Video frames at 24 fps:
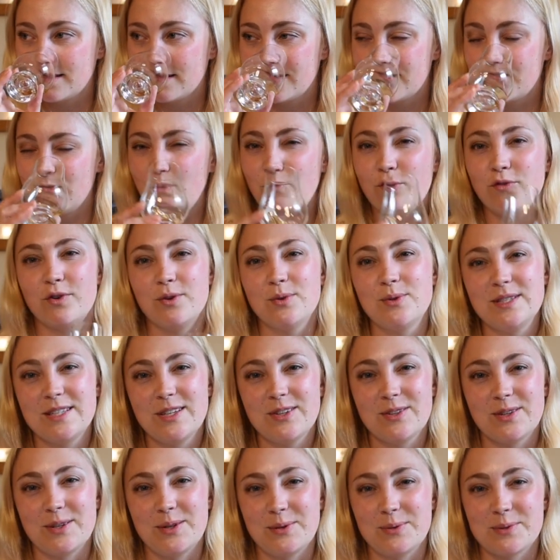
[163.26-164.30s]
So fruity
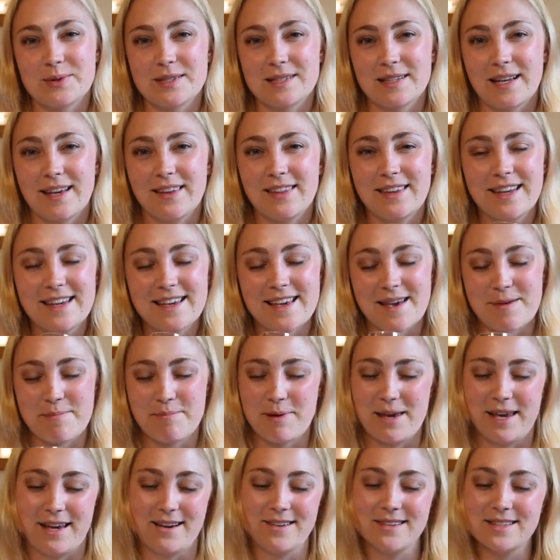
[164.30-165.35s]
on the nose. I think I get
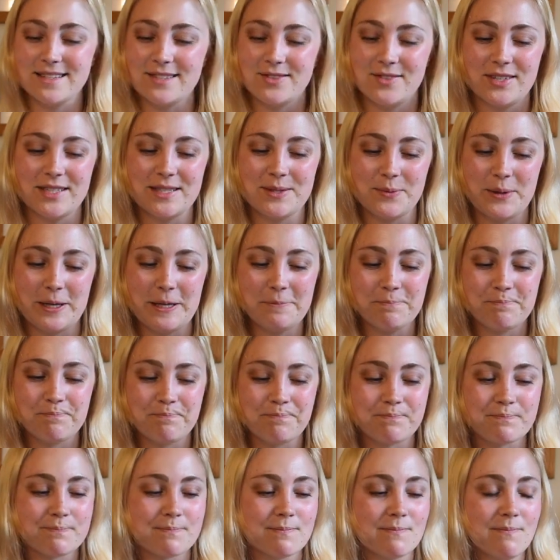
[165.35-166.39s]
pears straight away.
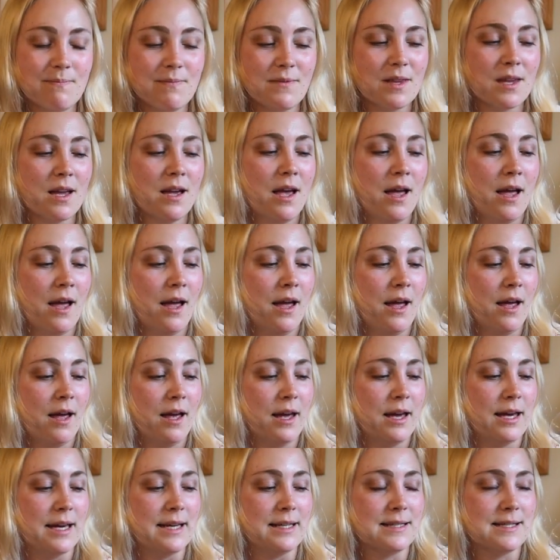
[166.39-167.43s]

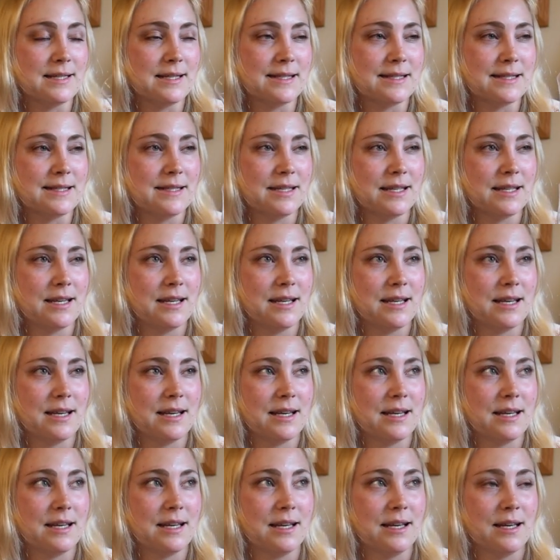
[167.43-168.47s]
It's,
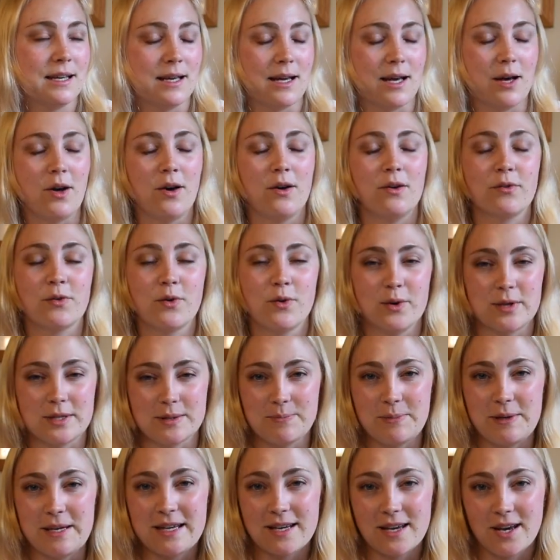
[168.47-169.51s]
of course,
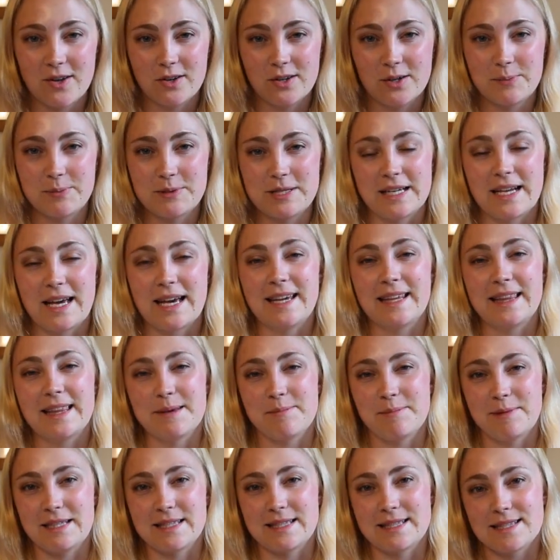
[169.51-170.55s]
being 100% Islay
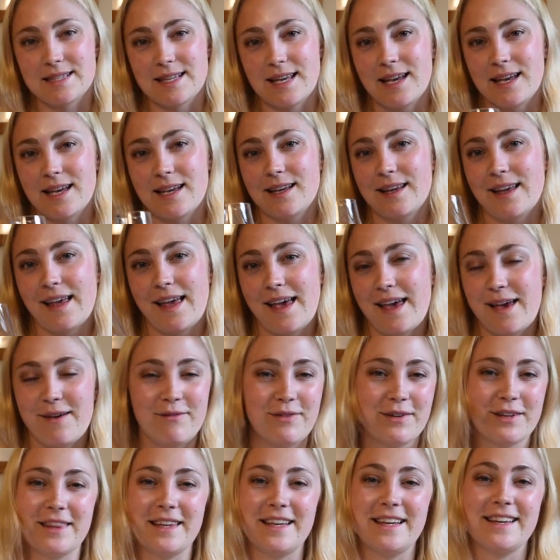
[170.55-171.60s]
means that
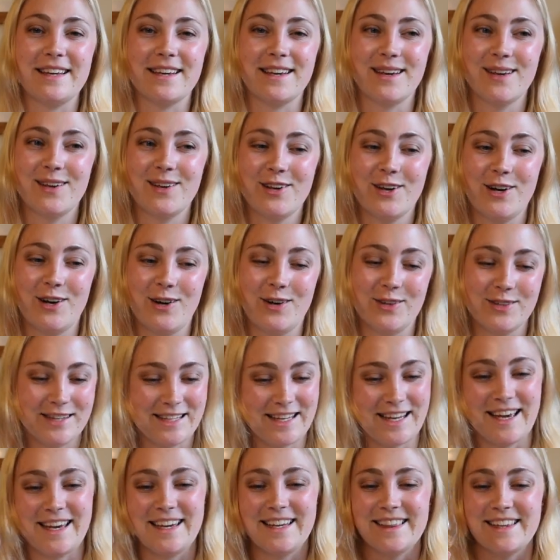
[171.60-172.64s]
everything on
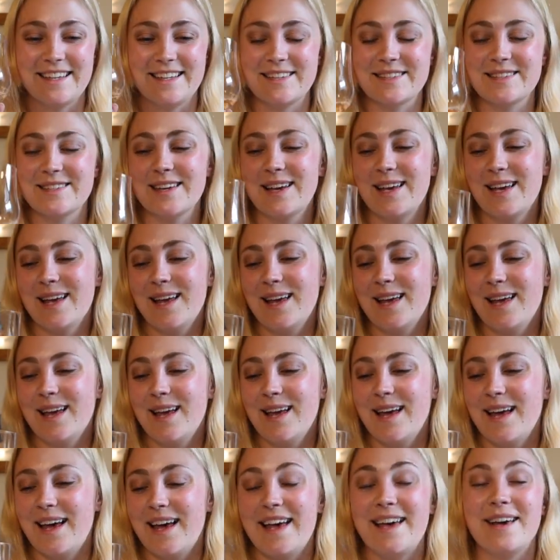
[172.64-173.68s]
the island,
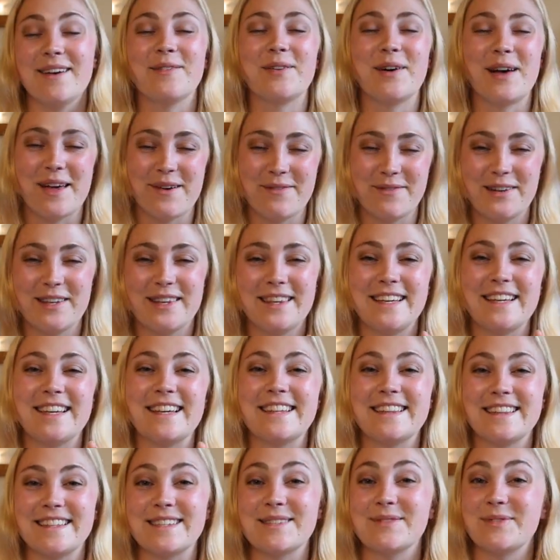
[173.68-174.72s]
everything
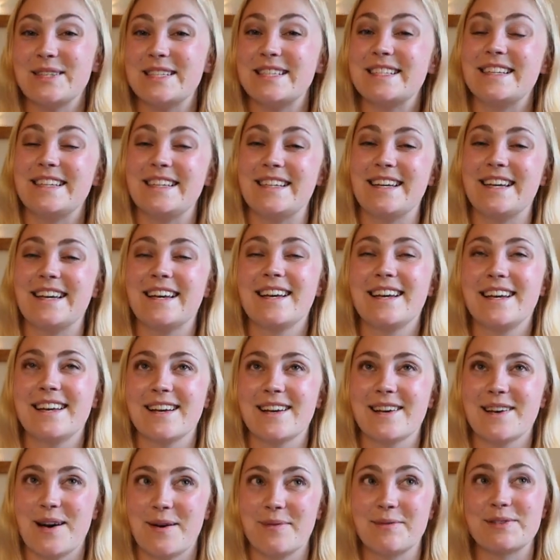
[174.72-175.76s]
in this whiskey
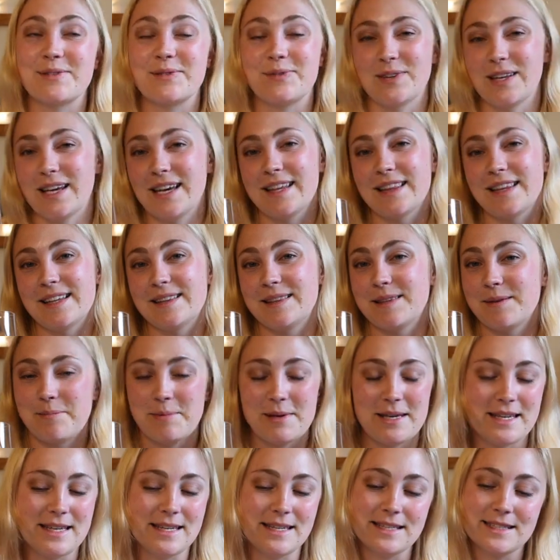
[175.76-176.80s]
comes from the island. The
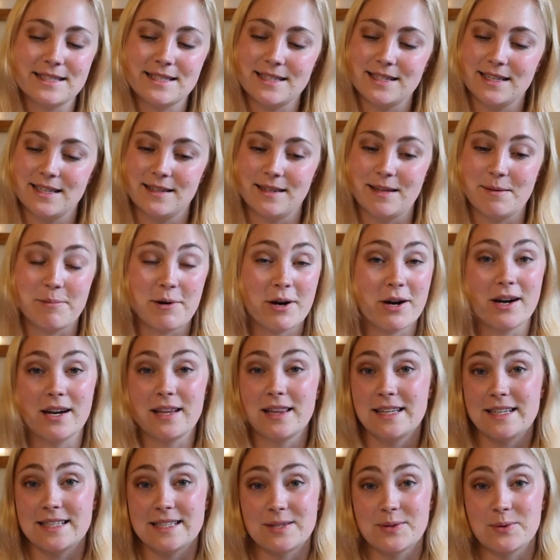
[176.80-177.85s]
peat, the
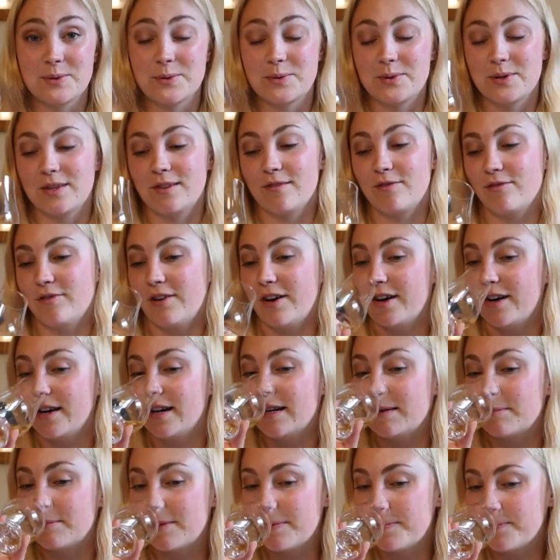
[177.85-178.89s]
barley is grown on the
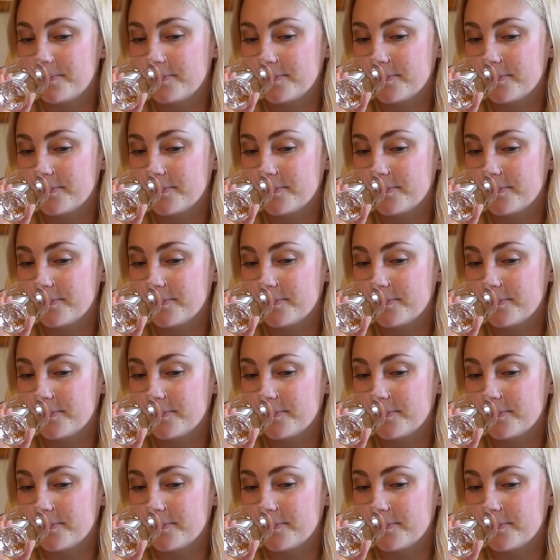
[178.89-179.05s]
farm.